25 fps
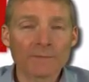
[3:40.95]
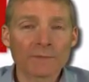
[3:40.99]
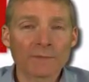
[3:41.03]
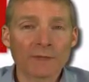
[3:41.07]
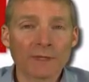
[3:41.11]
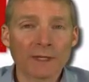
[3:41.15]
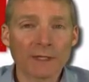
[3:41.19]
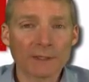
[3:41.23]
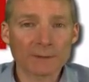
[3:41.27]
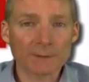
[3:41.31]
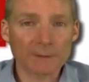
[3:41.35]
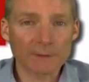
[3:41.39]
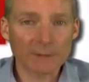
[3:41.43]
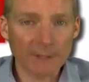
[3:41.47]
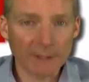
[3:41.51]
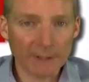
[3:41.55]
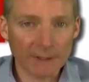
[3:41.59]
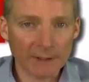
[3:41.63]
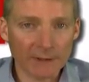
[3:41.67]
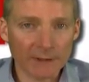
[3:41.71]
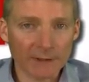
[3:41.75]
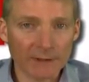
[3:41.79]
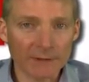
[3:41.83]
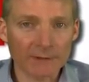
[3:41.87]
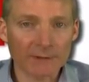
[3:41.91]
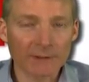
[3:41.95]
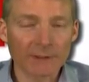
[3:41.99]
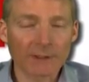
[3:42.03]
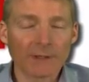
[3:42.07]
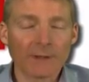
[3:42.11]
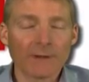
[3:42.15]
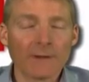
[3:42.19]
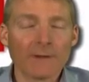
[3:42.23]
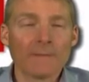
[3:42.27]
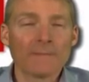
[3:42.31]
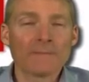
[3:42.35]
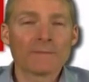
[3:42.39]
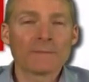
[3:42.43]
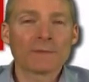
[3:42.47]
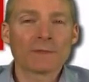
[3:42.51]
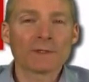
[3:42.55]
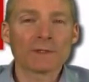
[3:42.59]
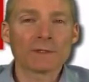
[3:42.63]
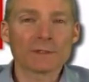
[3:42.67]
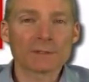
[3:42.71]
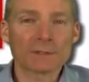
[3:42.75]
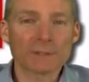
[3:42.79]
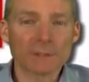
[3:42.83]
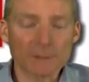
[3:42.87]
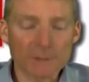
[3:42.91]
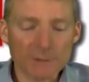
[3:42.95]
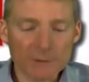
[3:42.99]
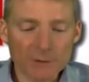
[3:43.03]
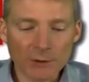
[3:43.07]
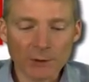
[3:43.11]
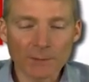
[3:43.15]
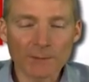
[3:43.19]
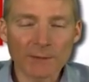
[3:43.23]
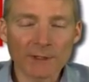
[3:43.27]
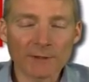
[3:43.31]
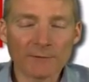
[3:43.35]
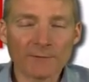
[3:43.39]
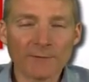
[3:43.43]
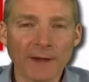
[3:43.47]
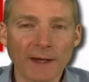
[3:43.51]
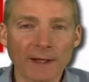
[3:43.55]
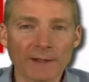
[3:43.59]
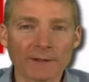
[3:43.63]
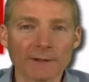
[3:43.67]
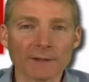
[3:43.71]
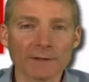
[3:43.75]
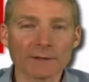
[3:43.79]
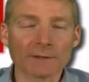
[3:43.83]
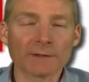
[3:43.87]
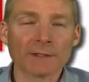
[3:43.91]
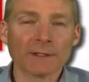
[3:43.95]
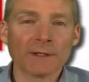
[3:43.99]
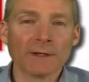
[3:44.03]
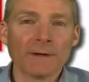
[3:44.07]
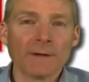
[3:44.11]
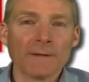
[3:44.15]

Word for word: That's ridiculous. There's just so many factors.